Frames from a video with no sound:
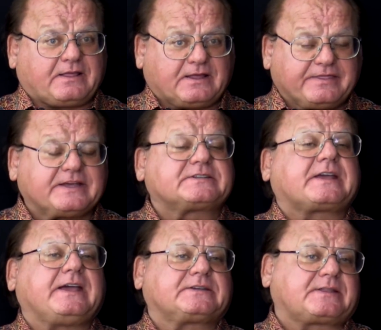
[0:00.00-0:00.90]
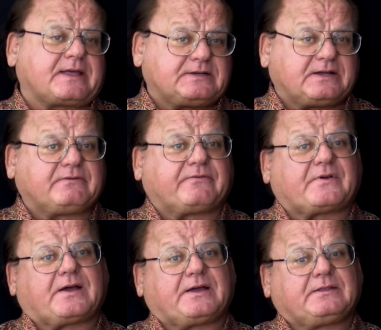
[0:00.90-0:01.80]
in this case they did
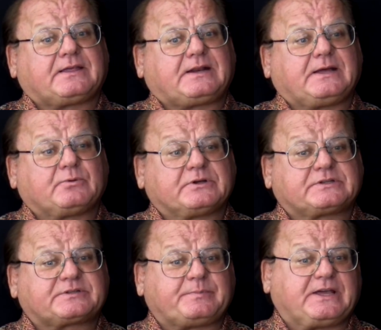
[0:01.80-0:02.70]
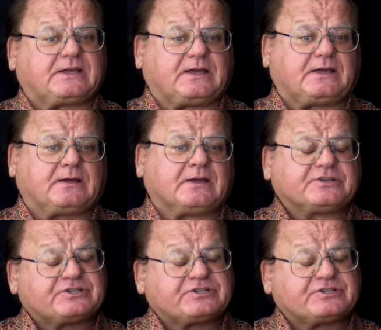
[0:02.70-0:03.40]
find that she was speaking